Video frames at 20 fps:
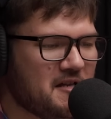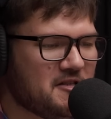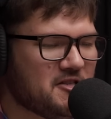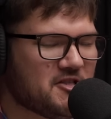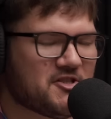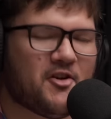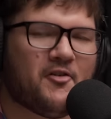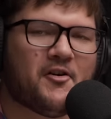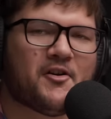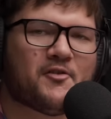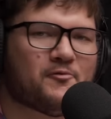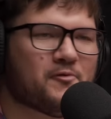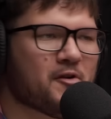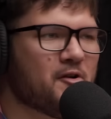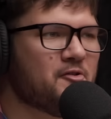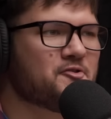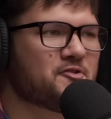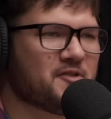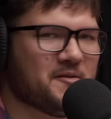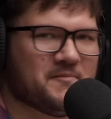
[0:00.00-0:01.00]
just go on a
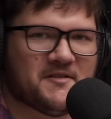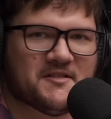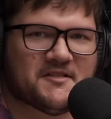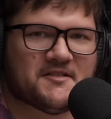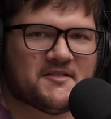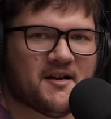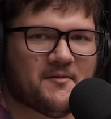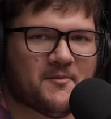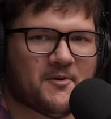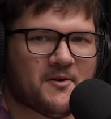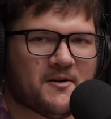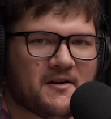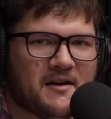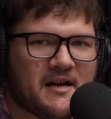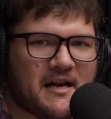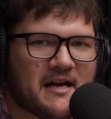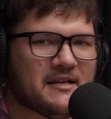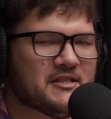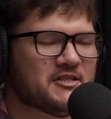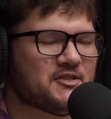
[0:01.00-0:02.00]
road trip this
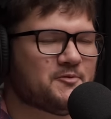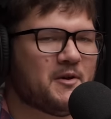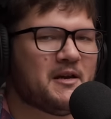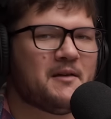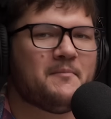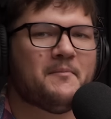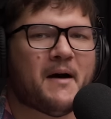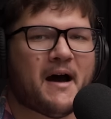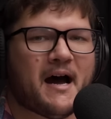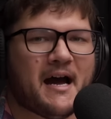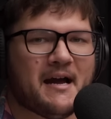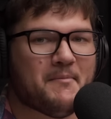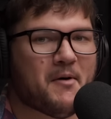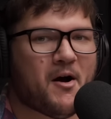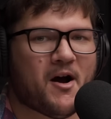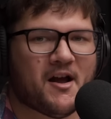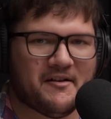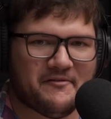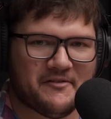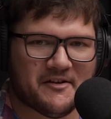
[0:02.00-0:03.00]
summer and swing by
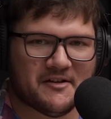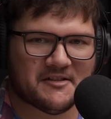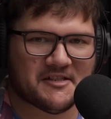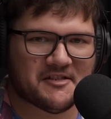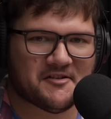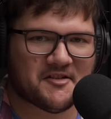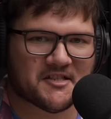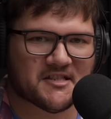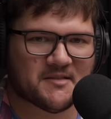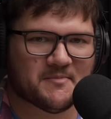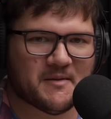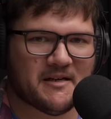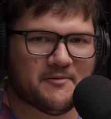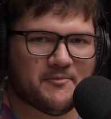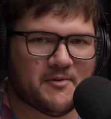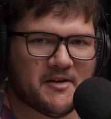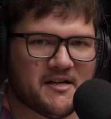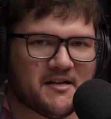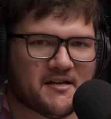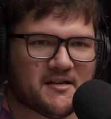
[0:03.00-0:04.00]
Bonneville during Speed
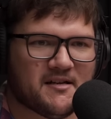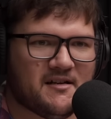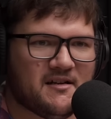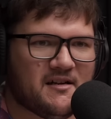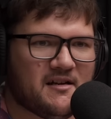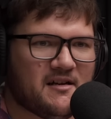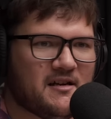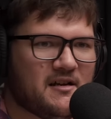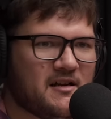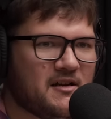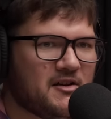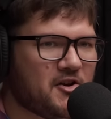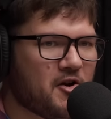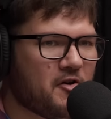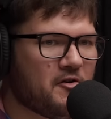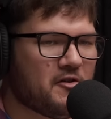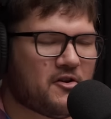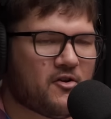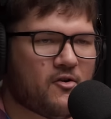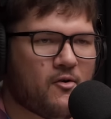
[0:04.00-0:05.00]
Week,
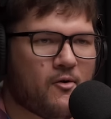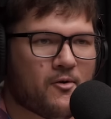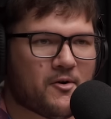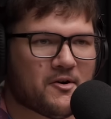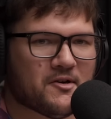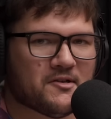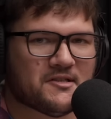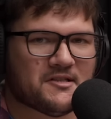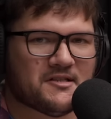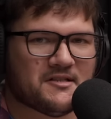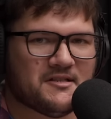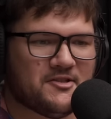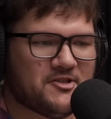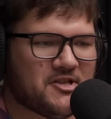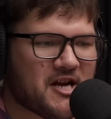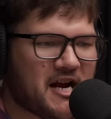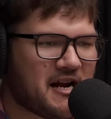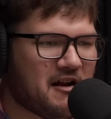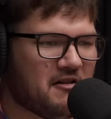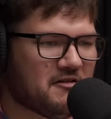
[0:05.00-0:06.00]
go to the course,
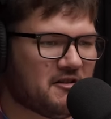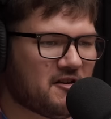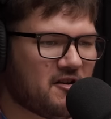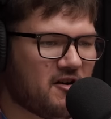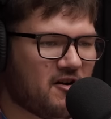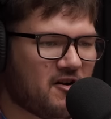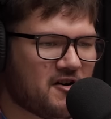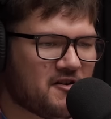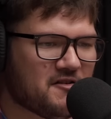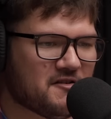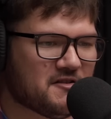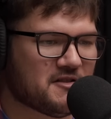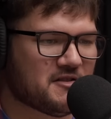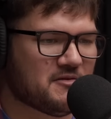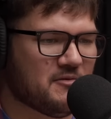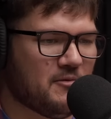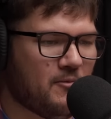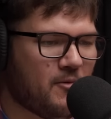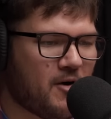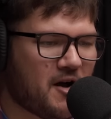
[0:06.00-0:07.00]
check out the
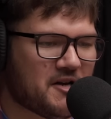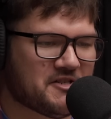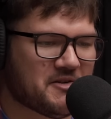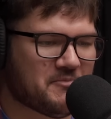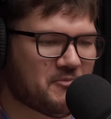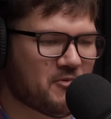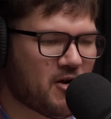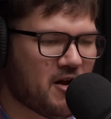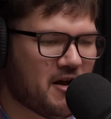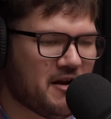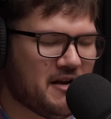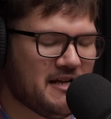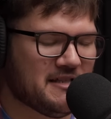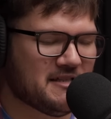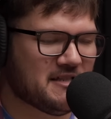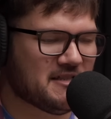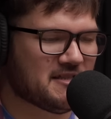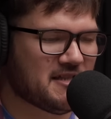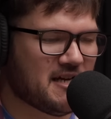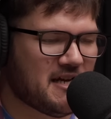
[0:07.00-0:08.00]
cars, watch them run.
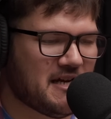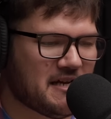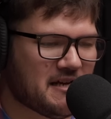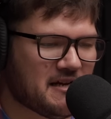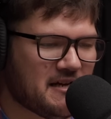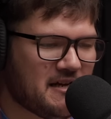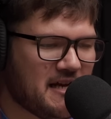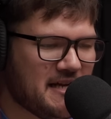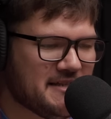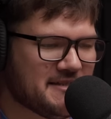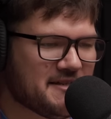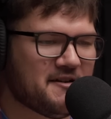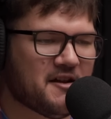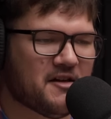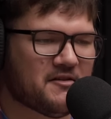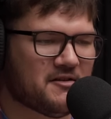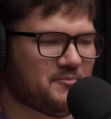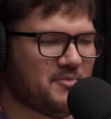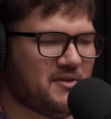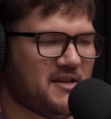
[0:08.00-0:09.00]
It's just like, it's
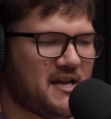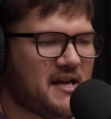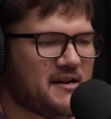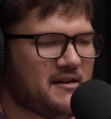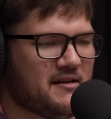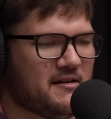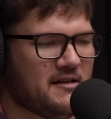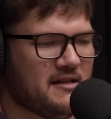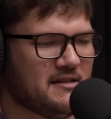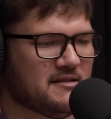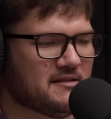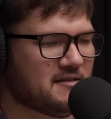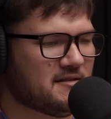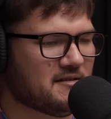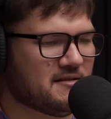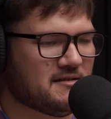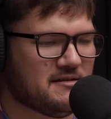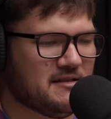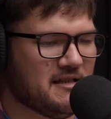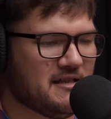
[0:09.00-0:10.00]
another planet. It's